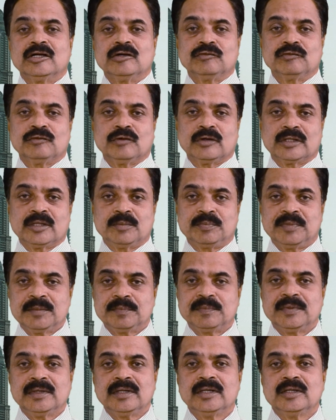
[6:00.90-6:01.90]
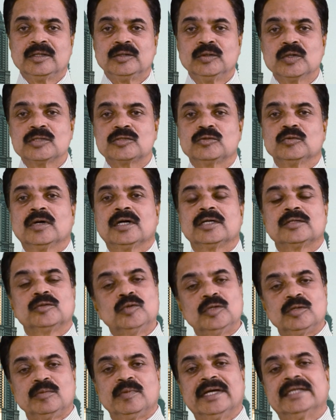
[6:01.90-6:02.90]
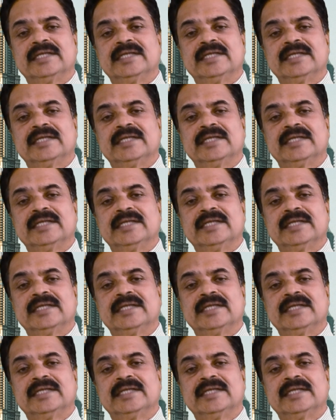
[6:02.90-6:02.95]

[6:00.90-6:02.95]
for the people, those who are ruled by